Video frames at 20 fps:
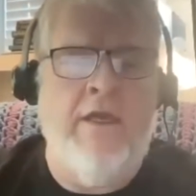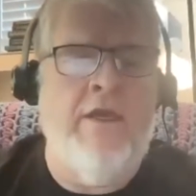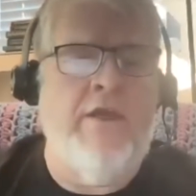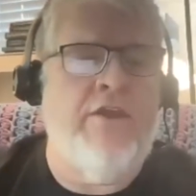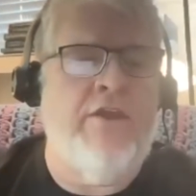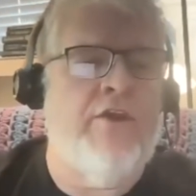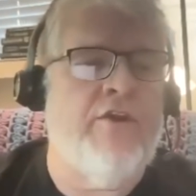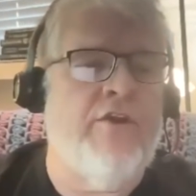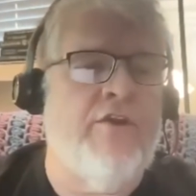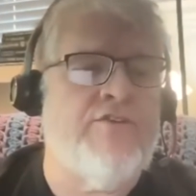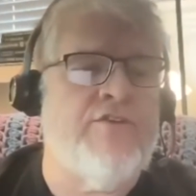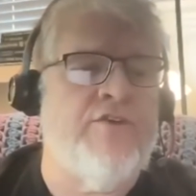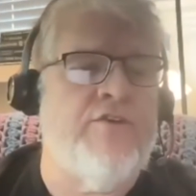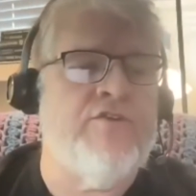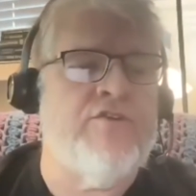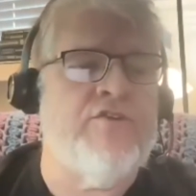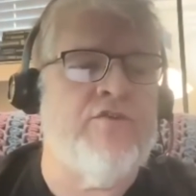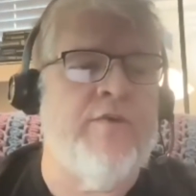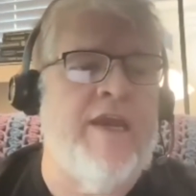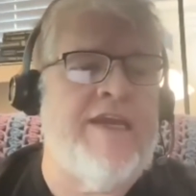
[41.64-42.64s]
you can also use
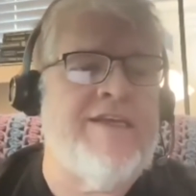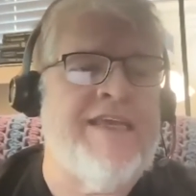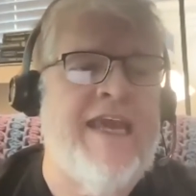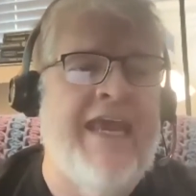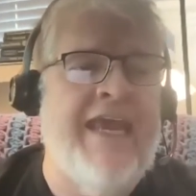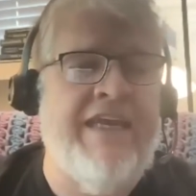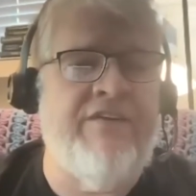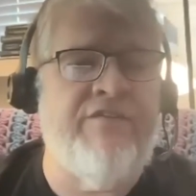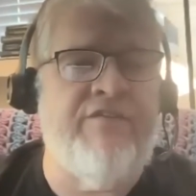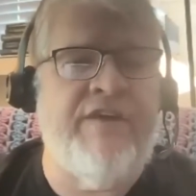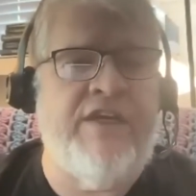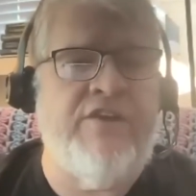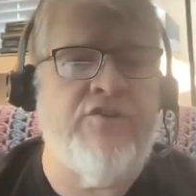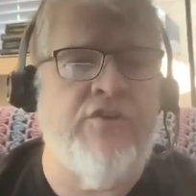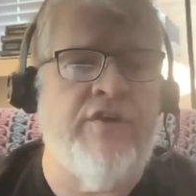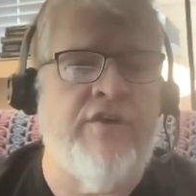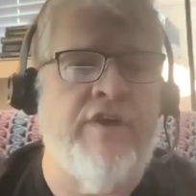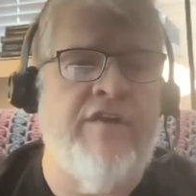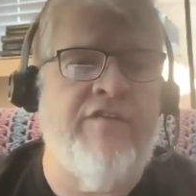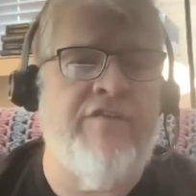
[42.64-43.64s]
the raise hand
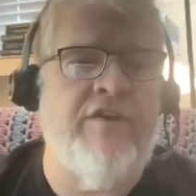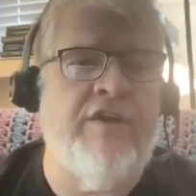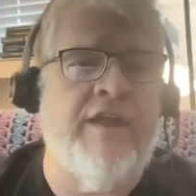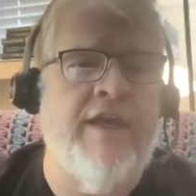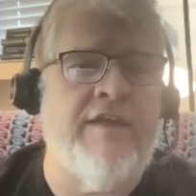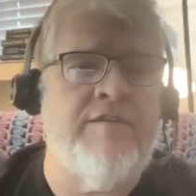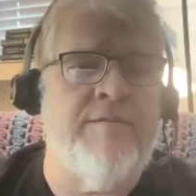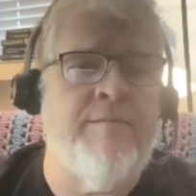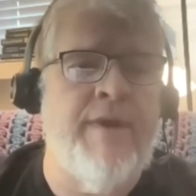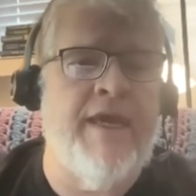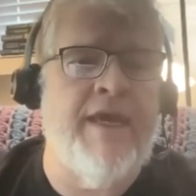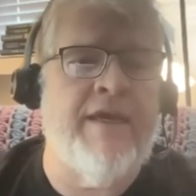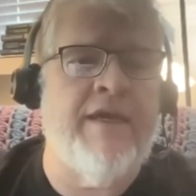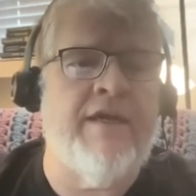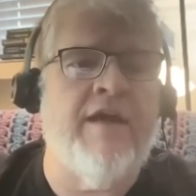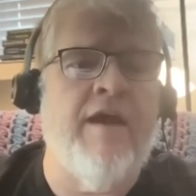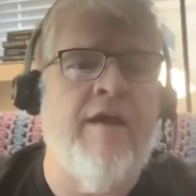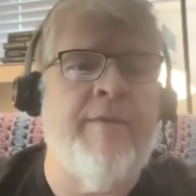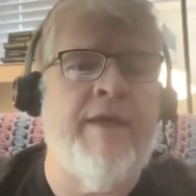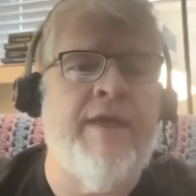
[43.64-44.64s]
feature if you'd like to make a
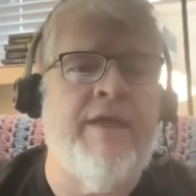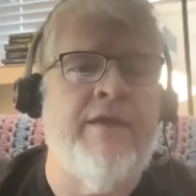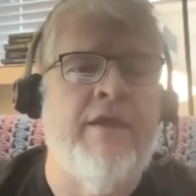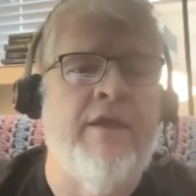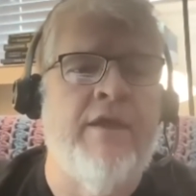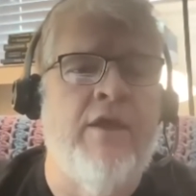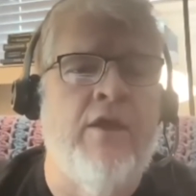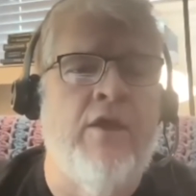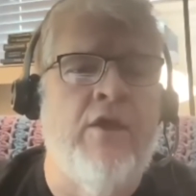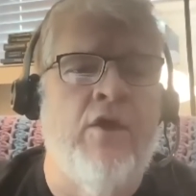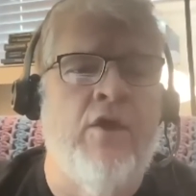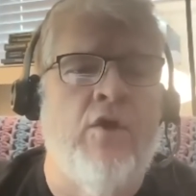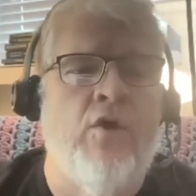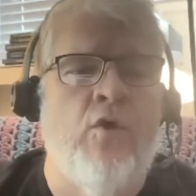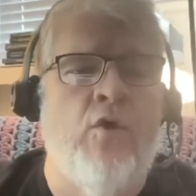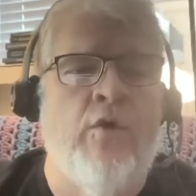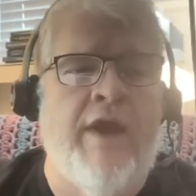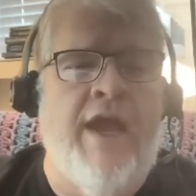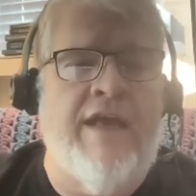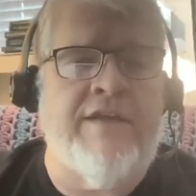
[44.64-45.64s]
comment
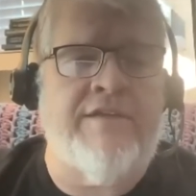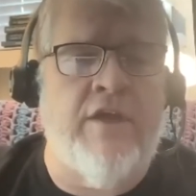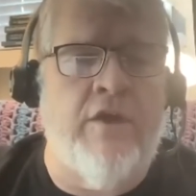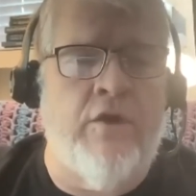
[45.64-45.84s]
or ask a